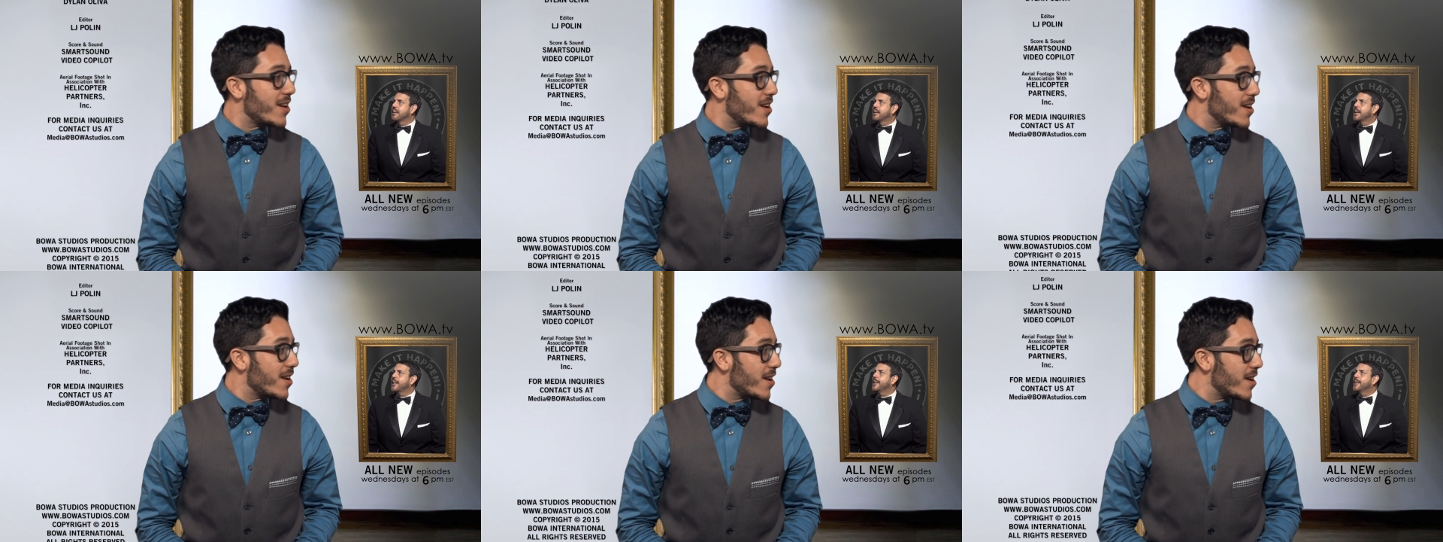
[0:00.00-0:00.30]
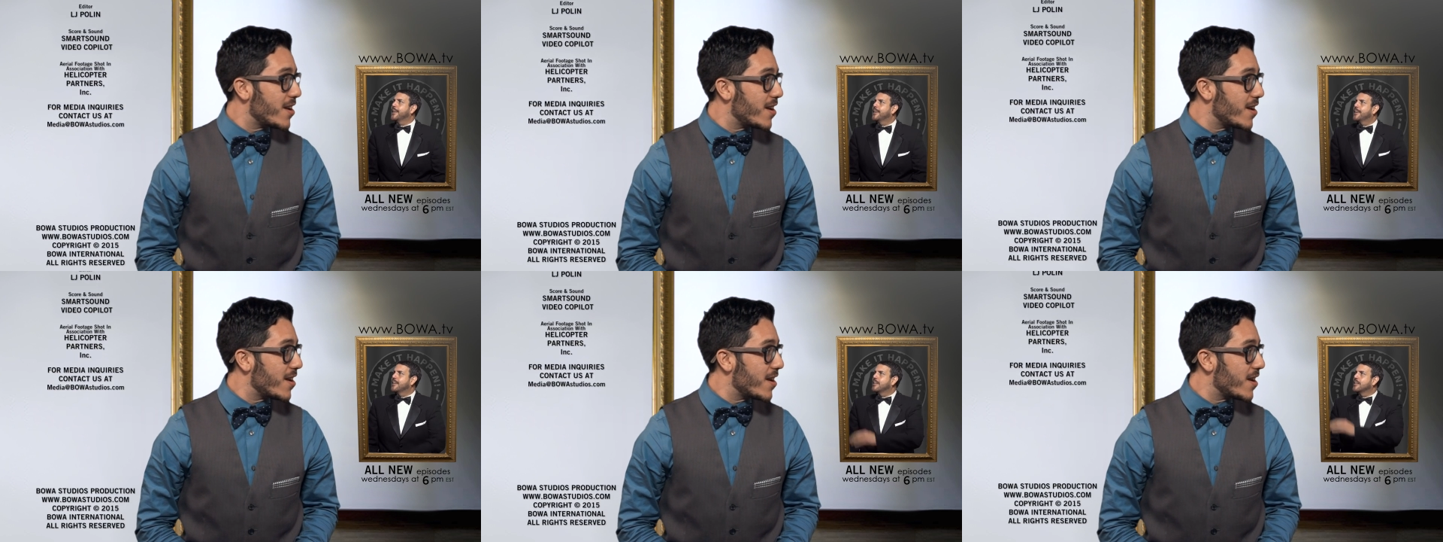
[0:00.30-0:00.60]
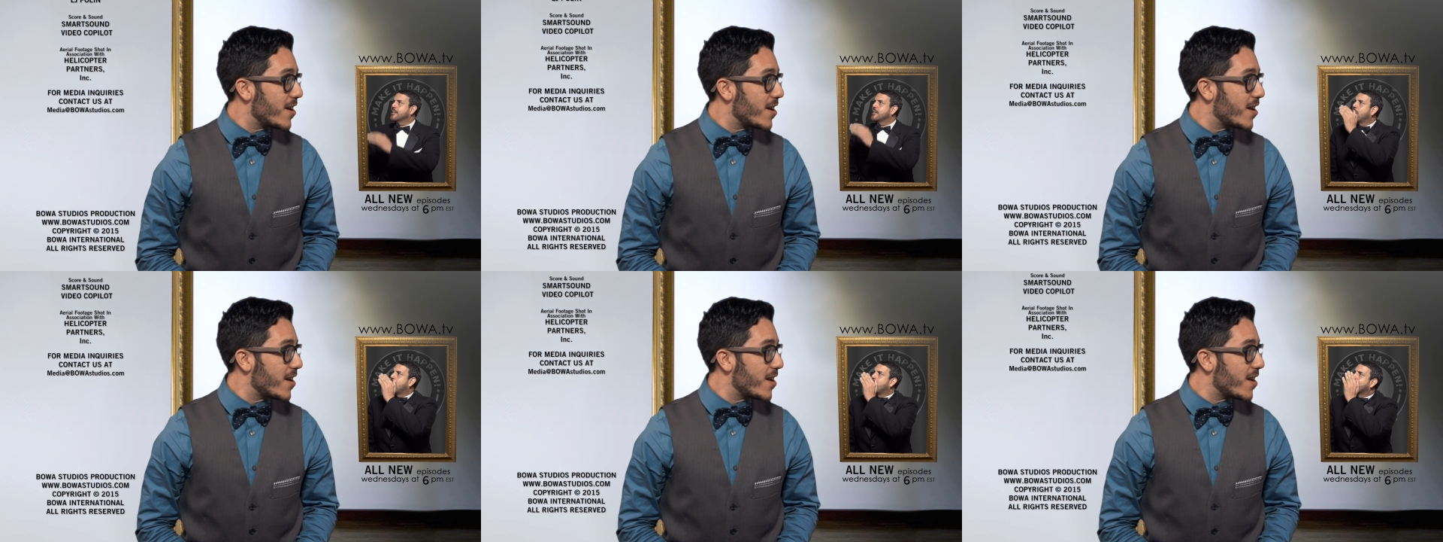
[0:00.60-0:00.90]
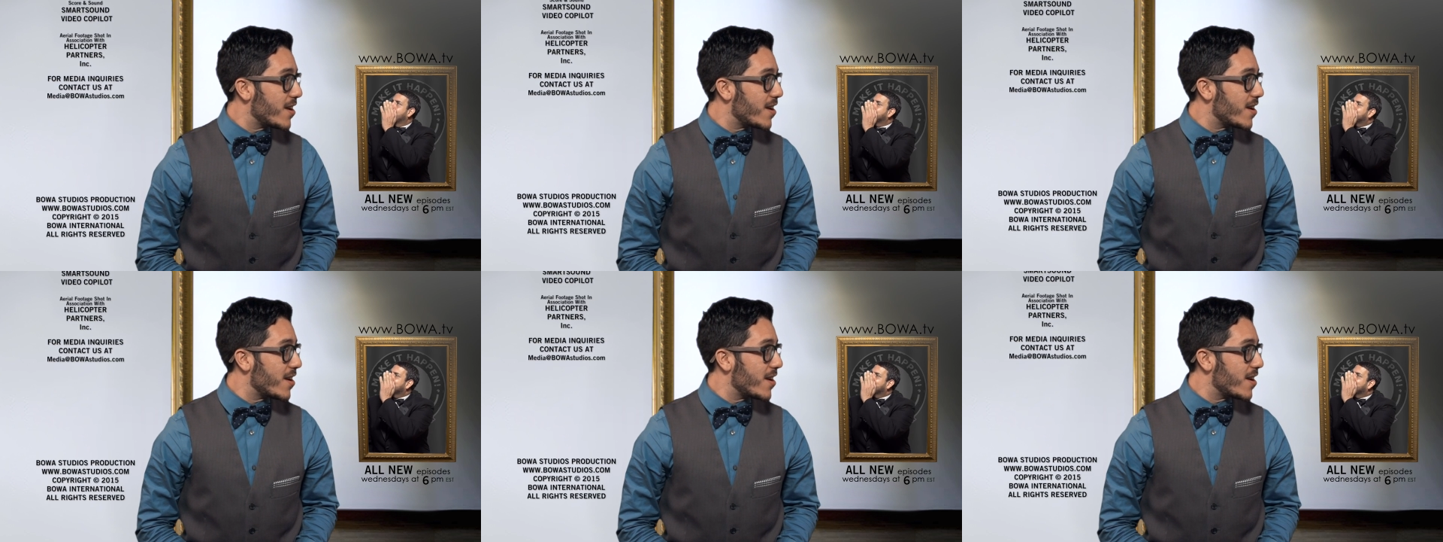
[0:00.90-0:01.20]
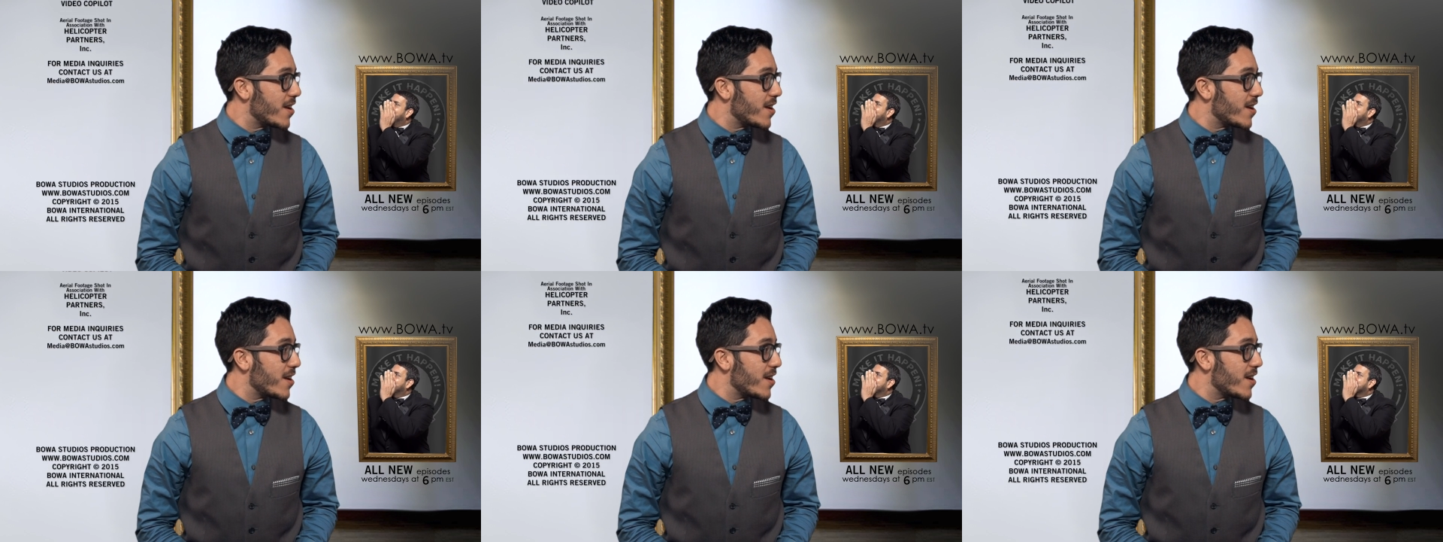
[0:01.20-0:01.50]

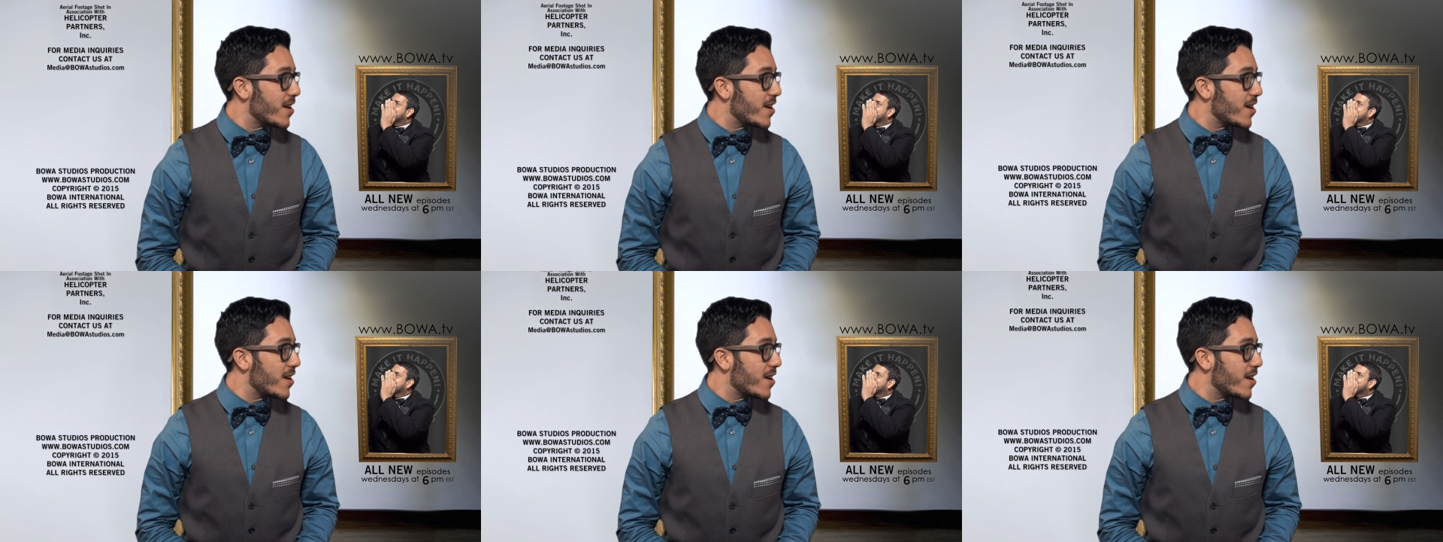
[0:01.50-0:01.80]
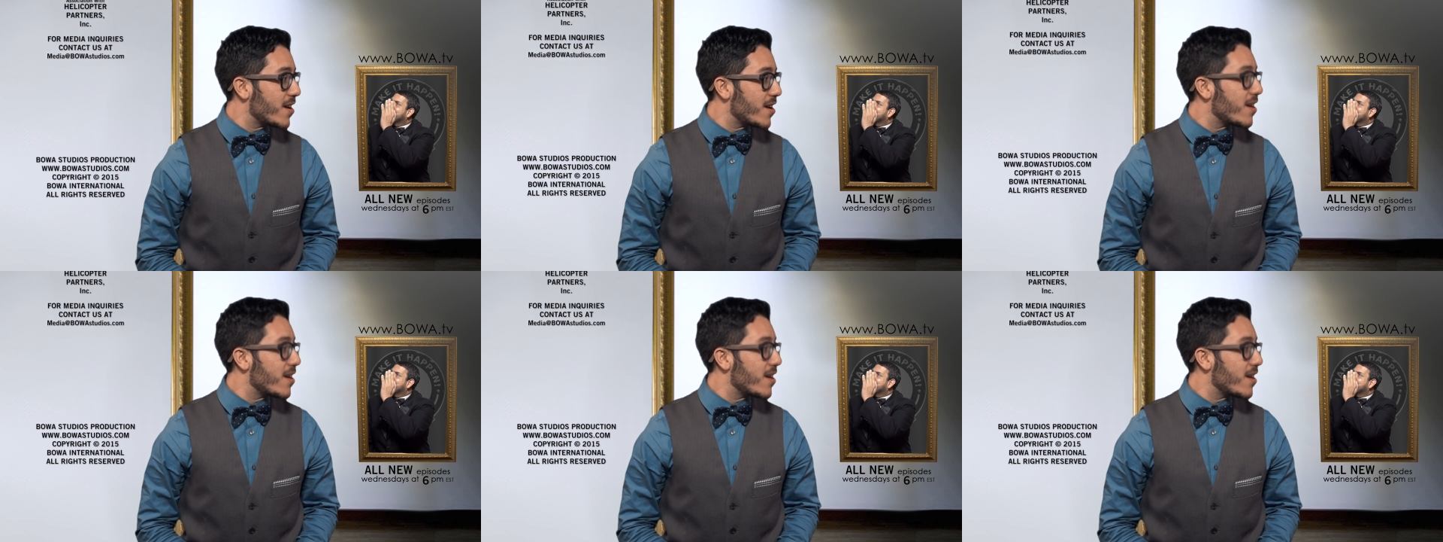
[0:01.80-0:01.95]
(no one is talking)